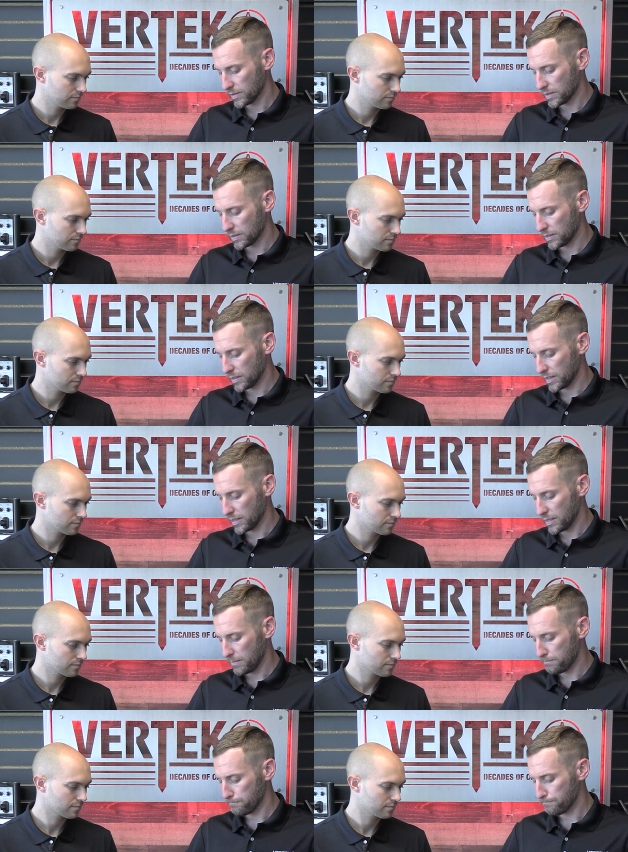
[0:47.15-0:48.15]
Speaker 1: snug it
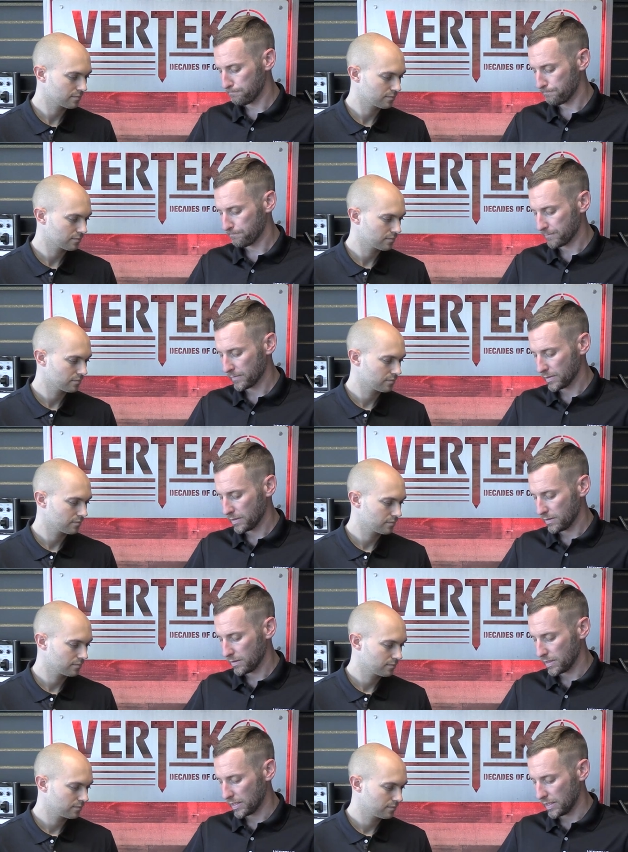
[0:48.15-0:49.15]
up,
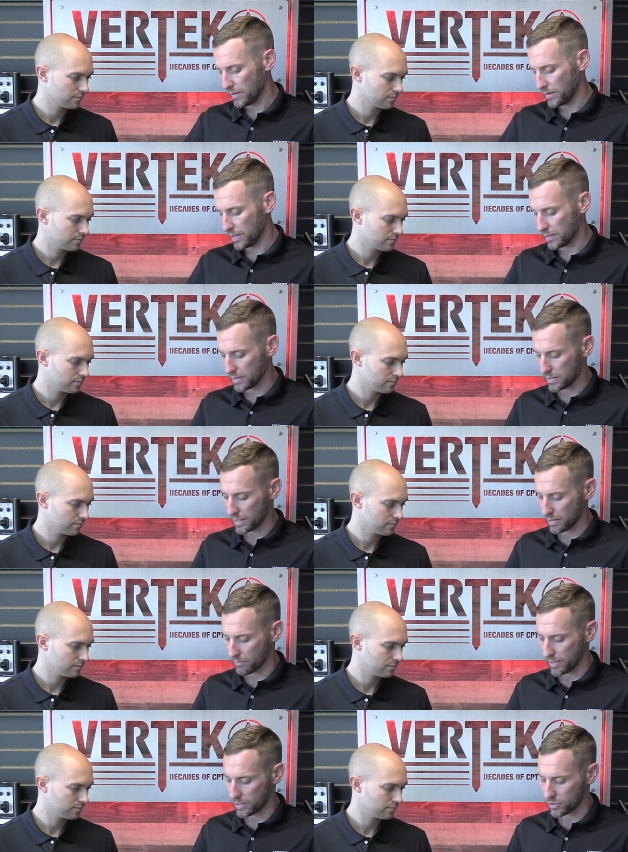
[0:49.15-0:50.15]
and then just take
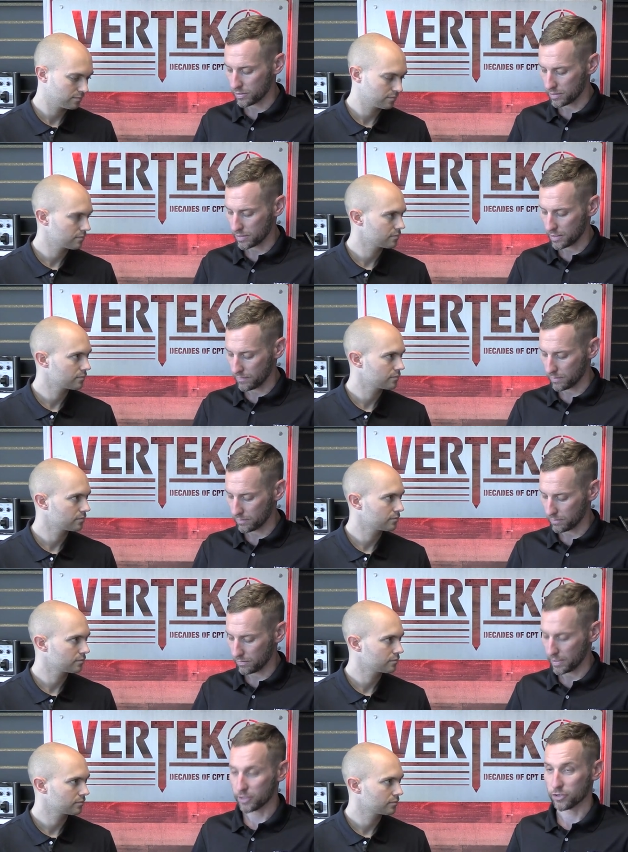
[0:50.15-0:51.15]
a wrench and just give it a
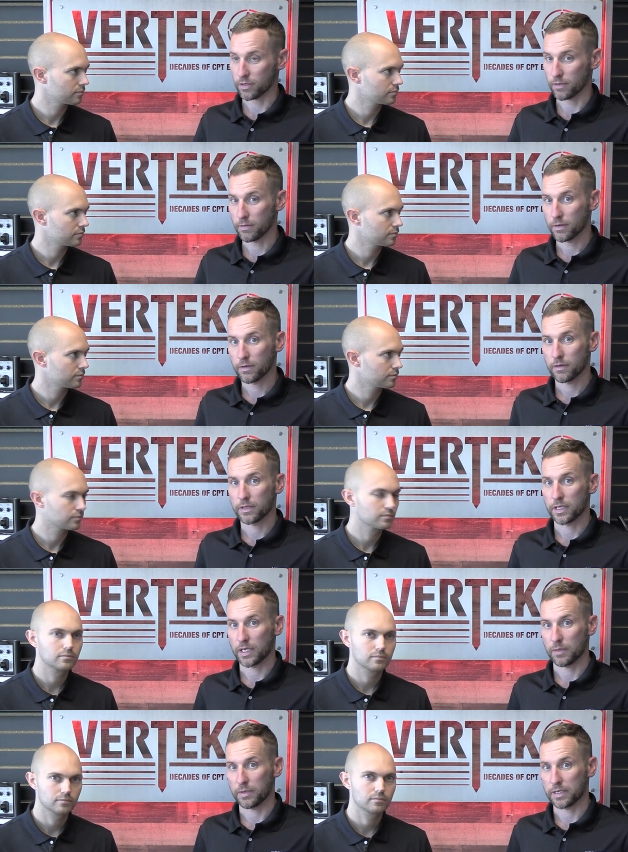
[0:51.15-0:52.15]
little extra
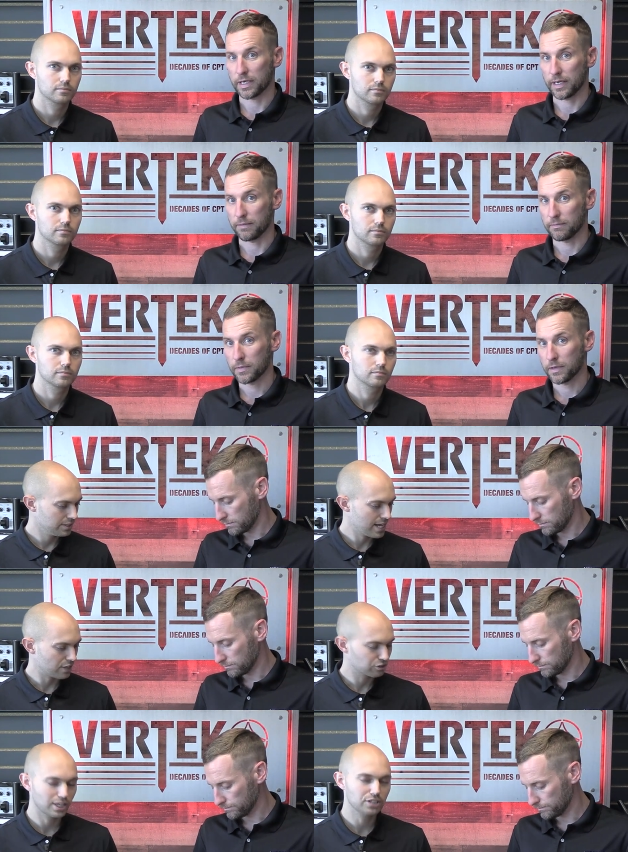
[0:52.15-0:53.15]
to keep it tight.
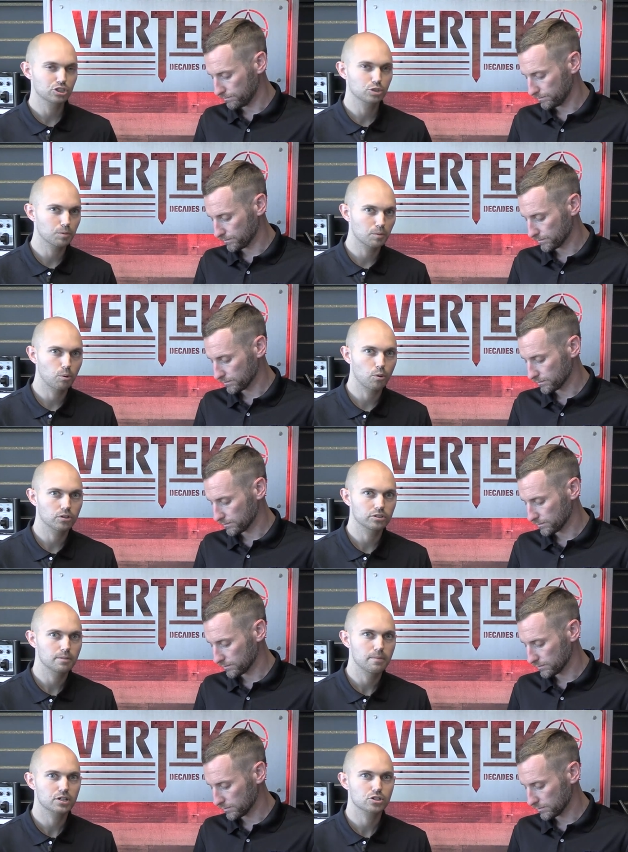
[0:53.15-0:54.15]
Speaker 2: Yeah, so that's super
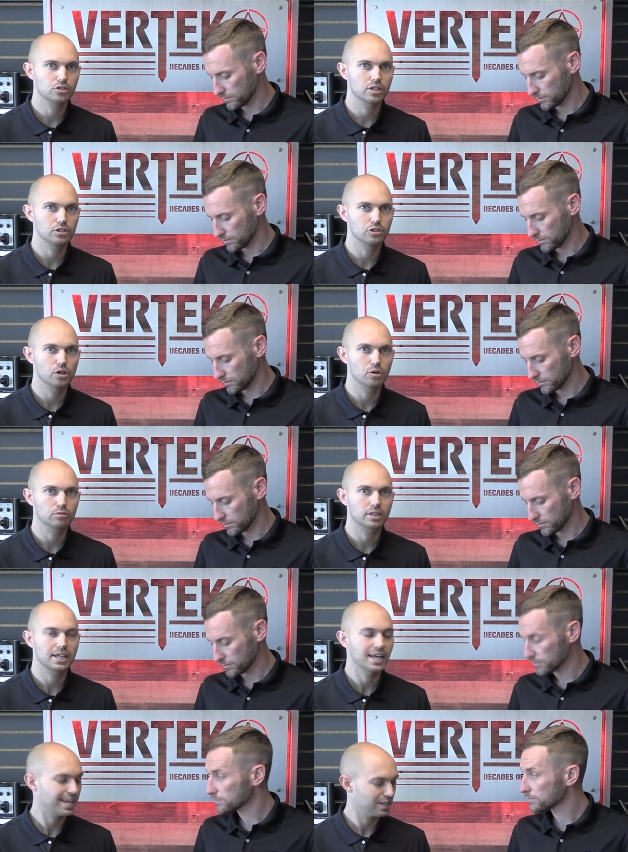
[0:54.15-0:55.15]
important to make sure that you don't
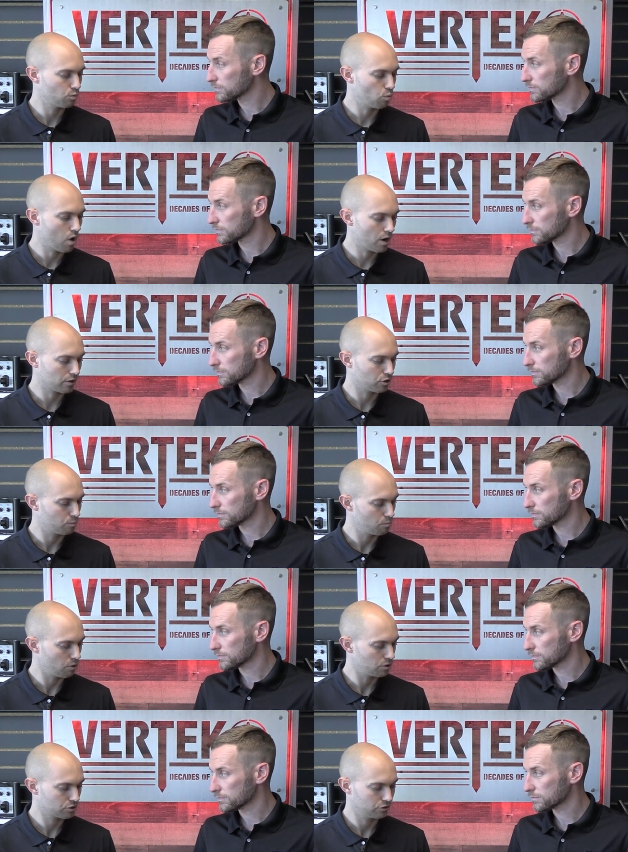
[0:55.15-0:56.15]
get any water or
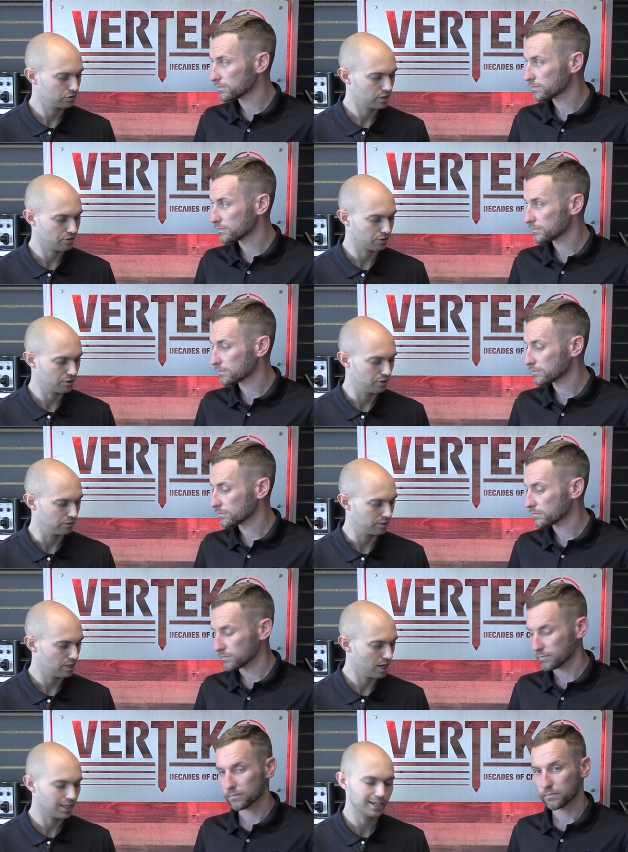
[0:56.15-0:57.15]
moisture inside your cone.
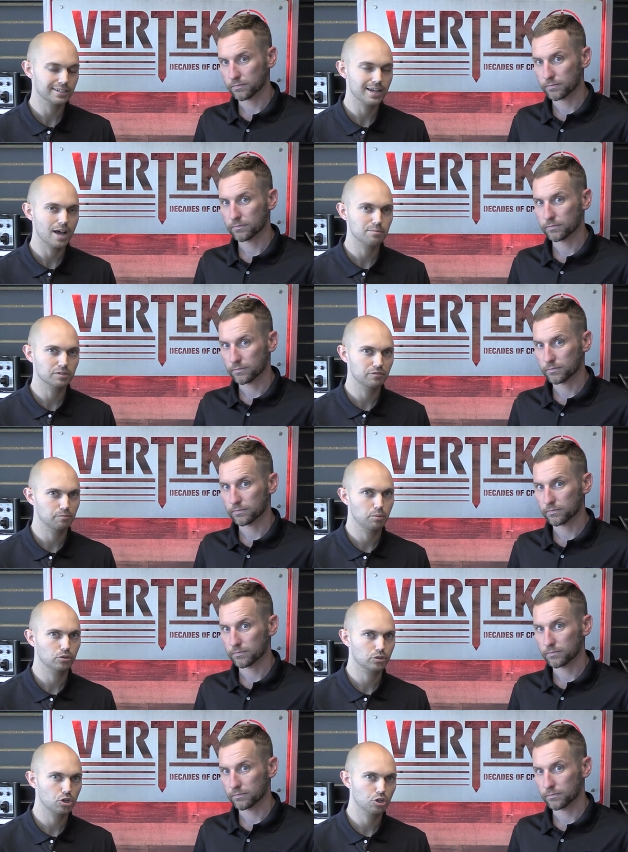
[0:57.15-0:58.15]
A lot of times, if you
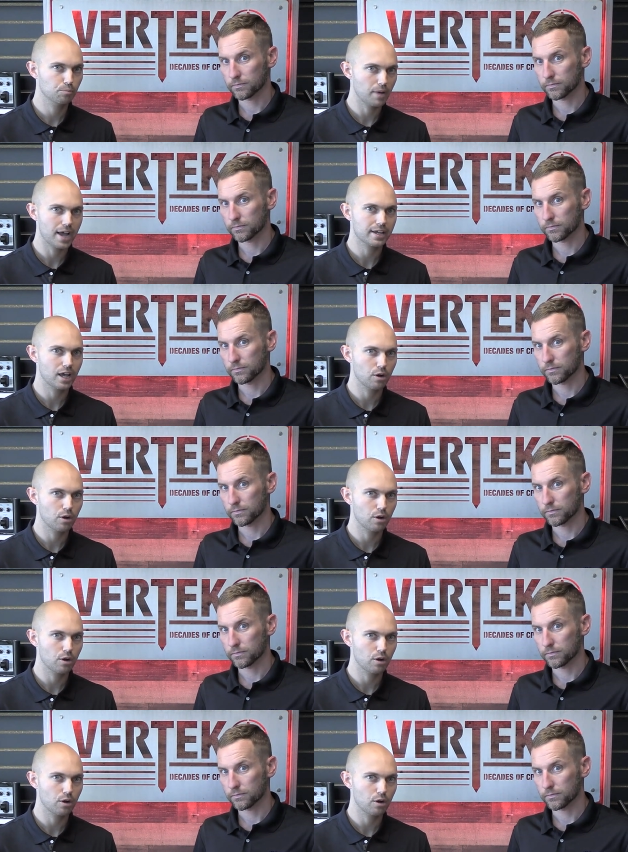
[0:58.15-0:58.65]
pull your cone back